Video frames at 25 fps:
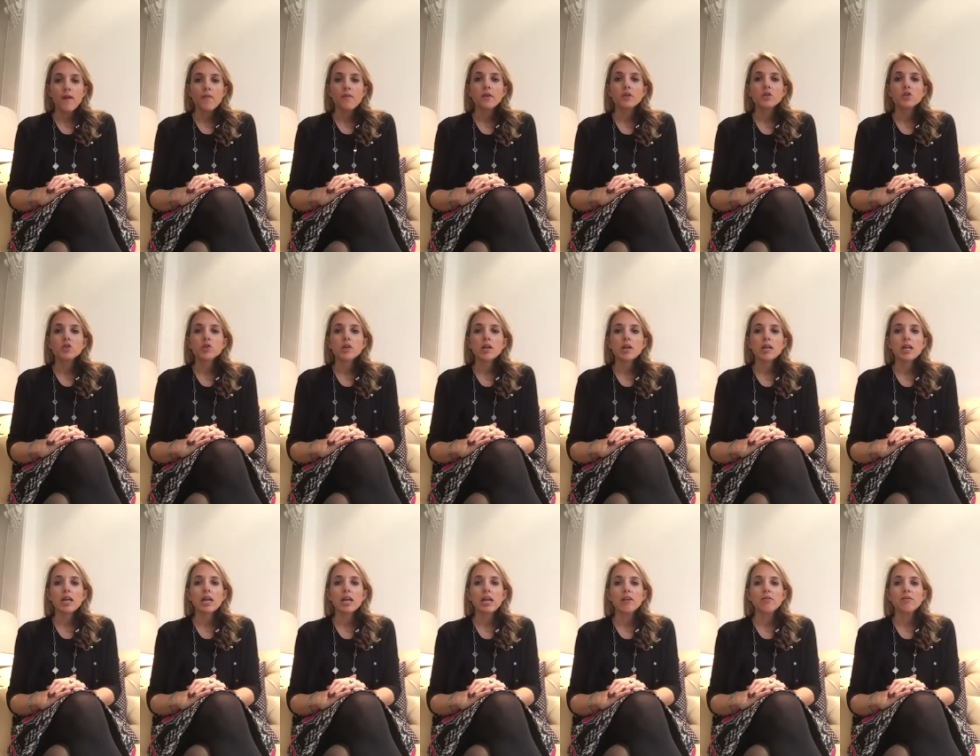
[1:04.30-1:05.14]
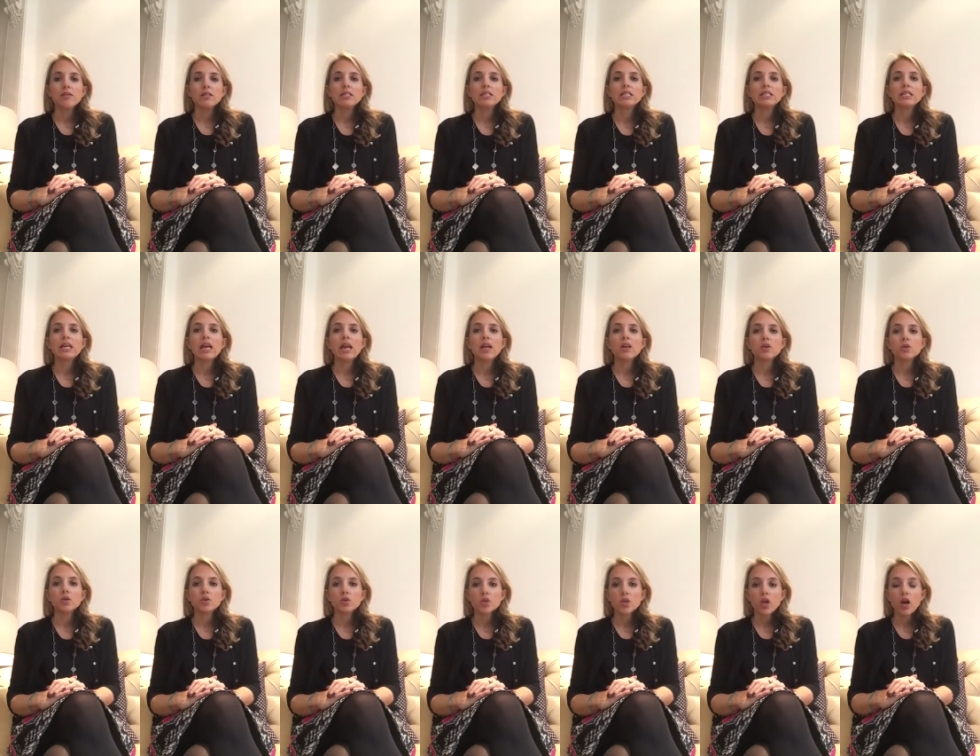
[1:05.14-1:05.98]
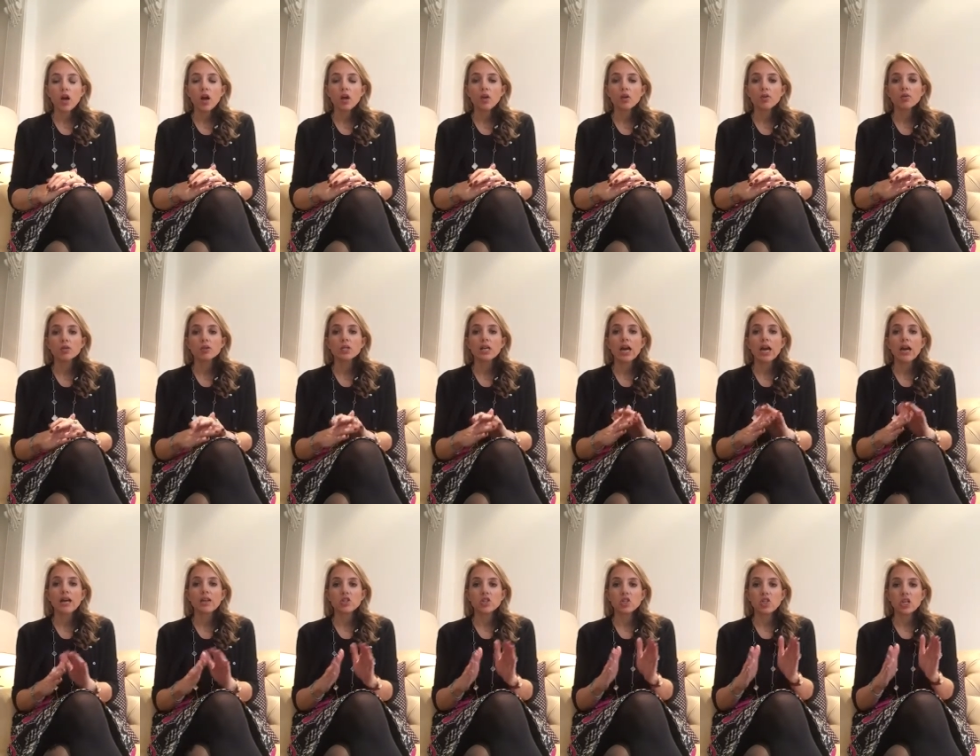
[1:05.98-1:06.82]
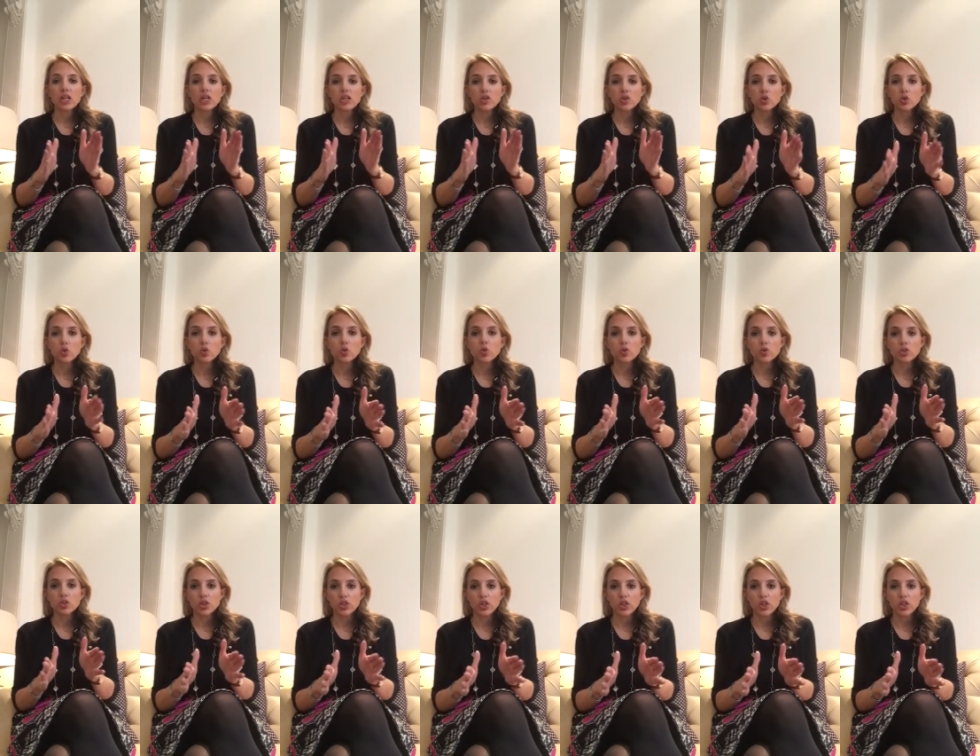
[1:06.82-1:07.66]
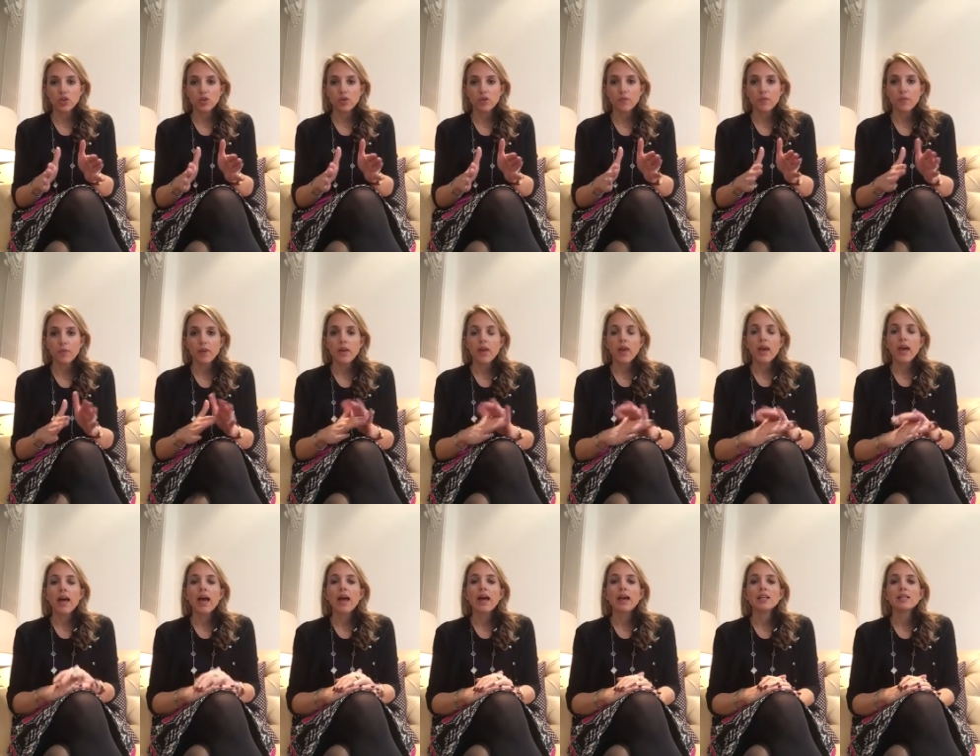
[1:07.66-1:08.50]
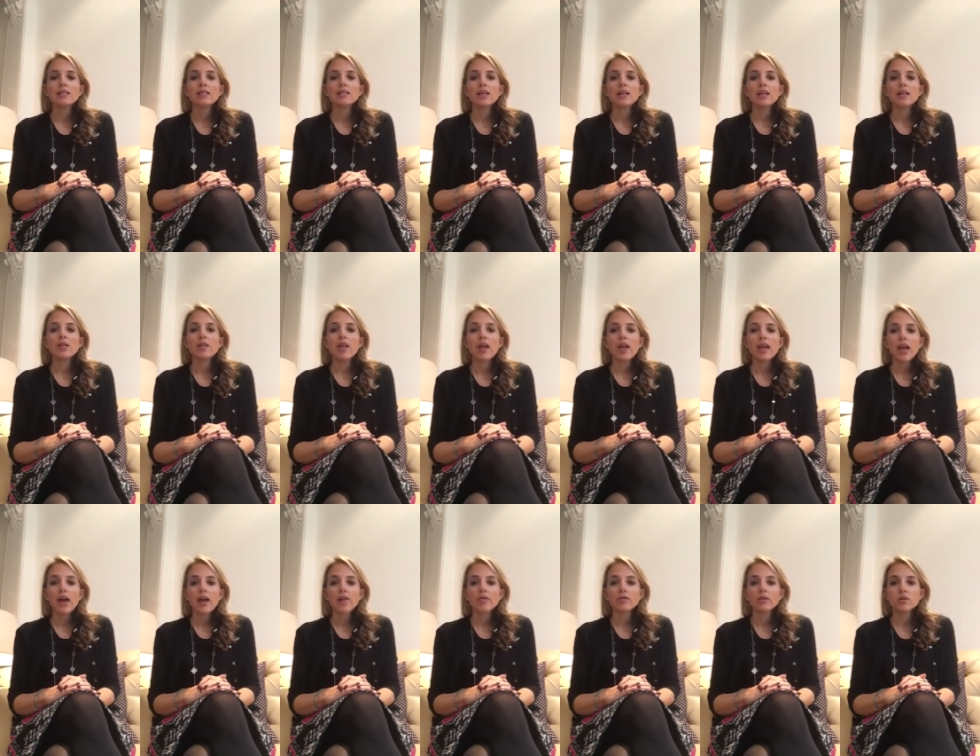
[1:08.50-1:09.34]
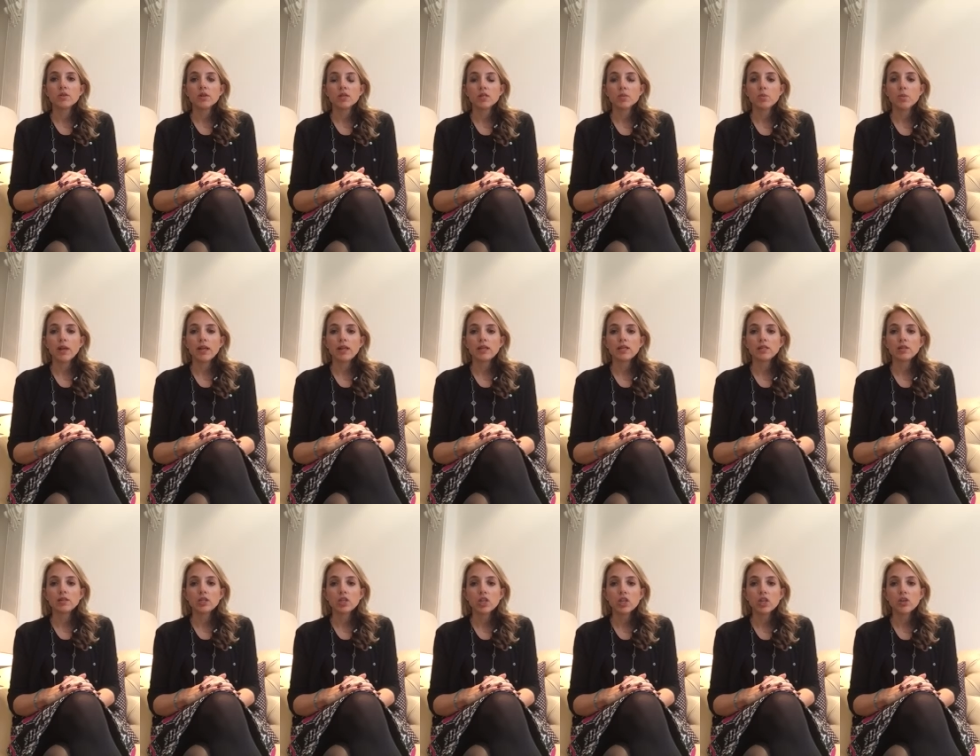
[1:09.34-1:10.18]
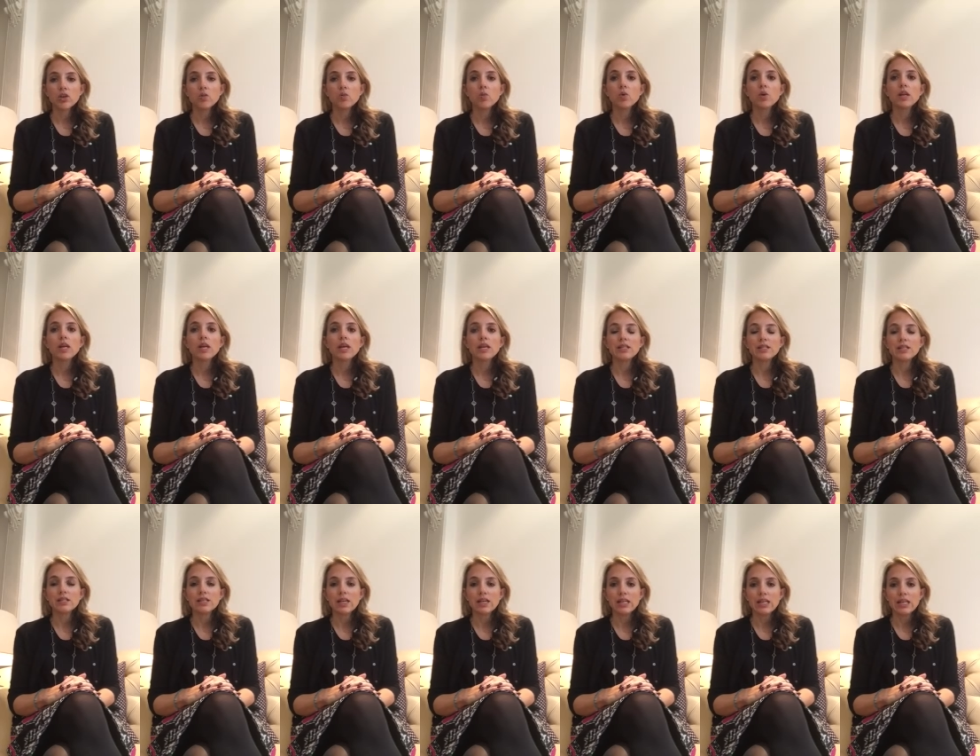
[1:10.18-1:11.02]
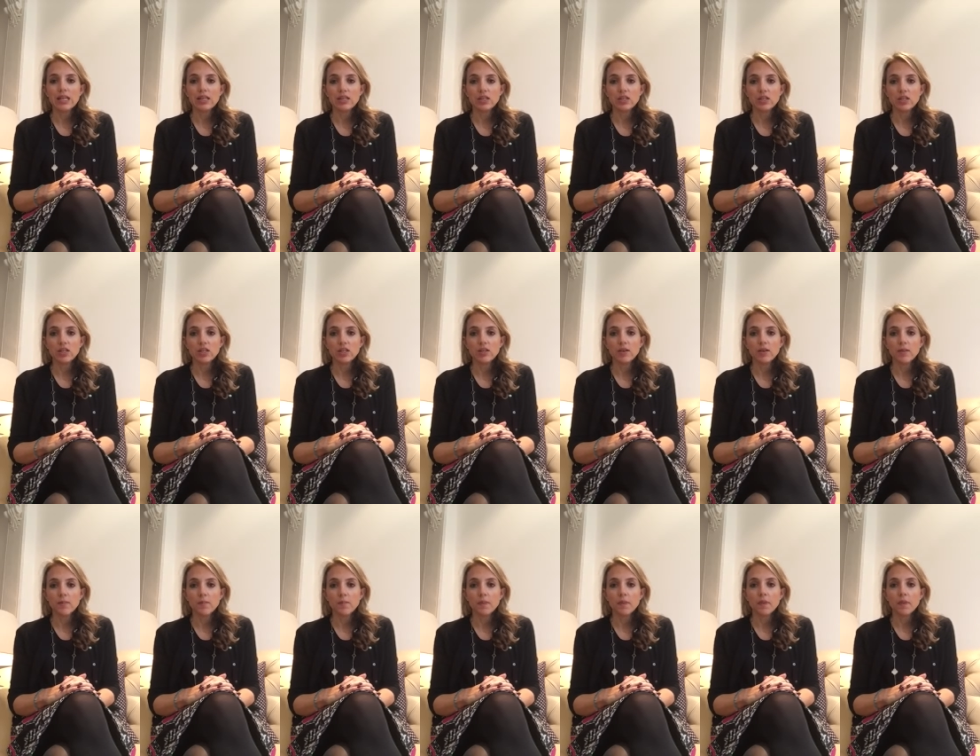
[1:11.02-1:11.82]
The trick here is to get your child to actually talk to you, and they have to explain to you what it is they need to do.